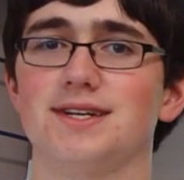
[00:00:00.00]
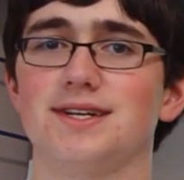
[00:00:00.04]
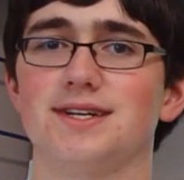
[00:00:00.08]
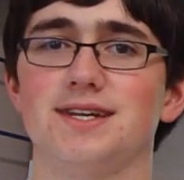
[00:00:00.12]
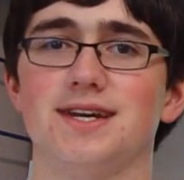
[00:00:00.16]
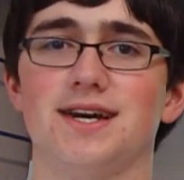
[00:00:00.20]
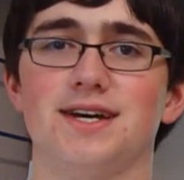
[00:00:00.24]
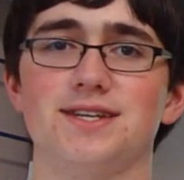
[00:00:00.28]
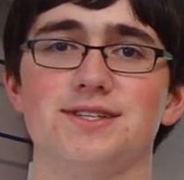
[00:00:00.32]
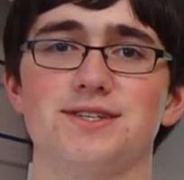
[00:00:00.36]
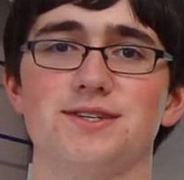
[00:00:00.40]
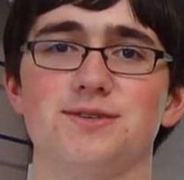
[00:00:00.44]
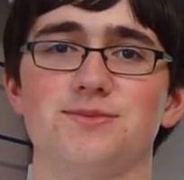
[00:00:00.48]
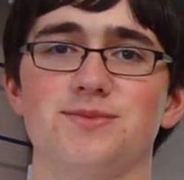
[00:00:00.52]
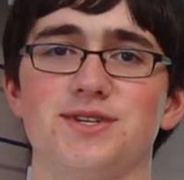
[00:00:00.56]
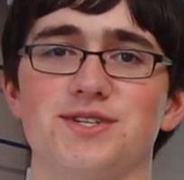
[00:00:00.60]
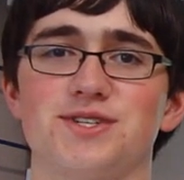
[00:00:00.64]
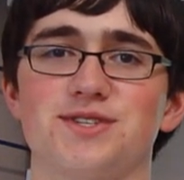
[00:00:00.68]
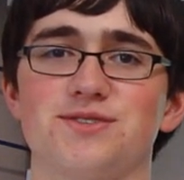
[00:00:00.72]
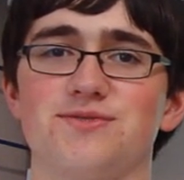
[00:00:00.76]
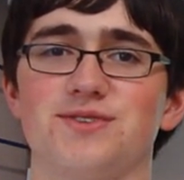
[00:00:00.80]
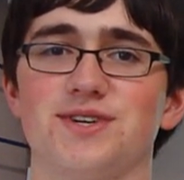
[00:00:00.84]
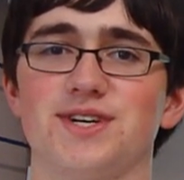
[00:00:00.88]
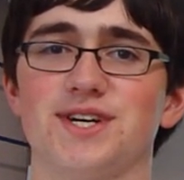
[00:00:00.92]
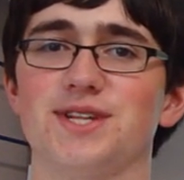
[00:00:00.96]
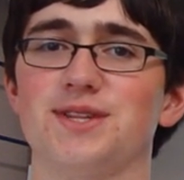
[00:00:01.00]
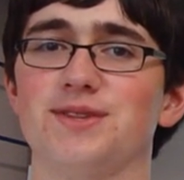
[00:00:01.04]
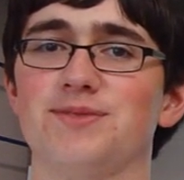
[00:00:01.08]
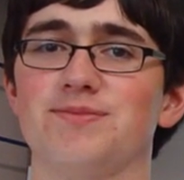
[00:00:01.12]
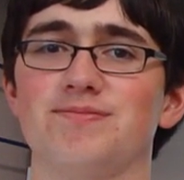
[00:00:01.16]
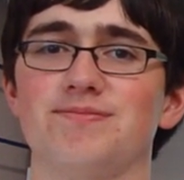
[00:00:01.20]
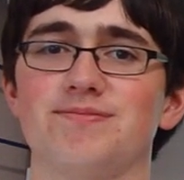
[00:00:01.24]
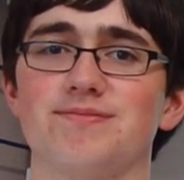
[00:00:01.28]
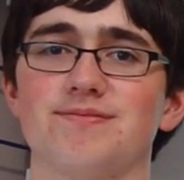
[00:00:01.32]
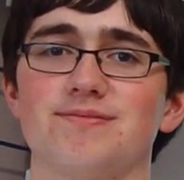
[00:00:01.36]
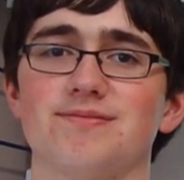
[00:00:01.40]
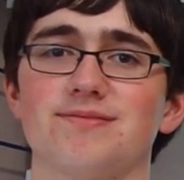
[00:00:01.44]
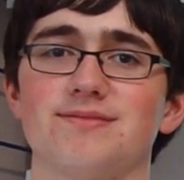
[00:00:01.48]
Not too much fun.
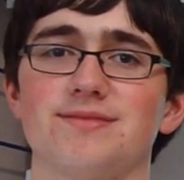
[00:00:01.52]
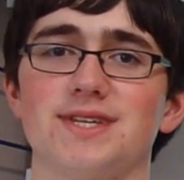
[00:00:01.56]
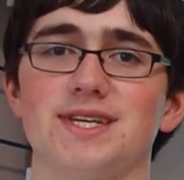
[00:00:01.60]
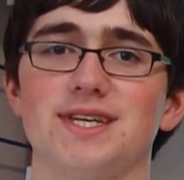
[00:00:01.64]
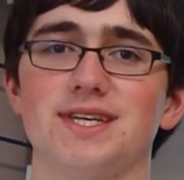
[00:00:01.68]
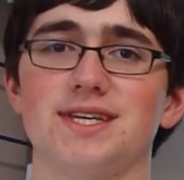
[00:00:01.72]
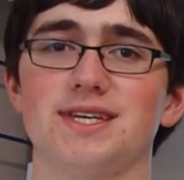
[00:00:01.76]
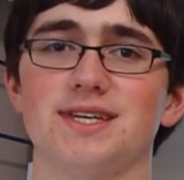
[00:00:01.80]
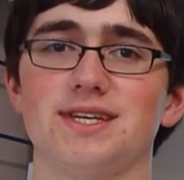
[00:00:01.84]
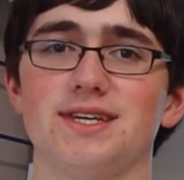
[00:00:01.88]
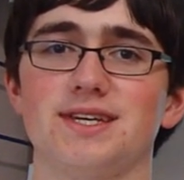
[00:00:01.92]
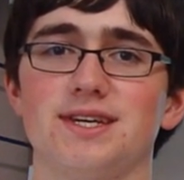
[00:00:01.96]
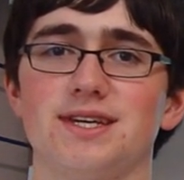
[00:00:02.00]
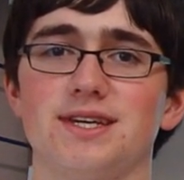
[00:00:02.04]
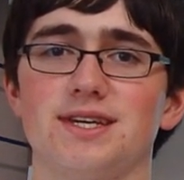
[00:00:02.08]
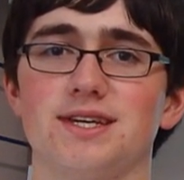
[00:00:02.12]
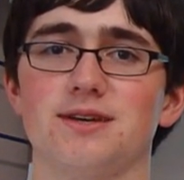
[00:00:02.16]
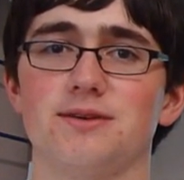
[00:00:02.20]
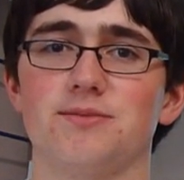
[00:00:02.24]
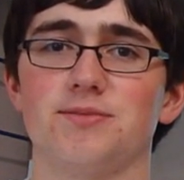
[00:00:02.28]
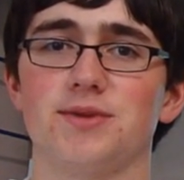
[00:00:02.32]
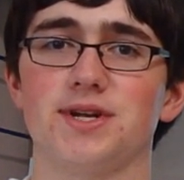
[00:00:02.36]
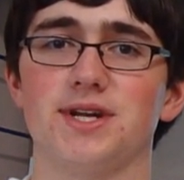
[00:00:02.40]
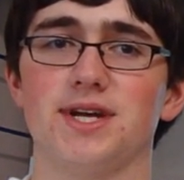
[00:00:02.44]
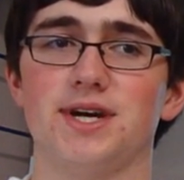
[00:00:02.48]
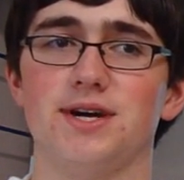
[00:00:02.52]
But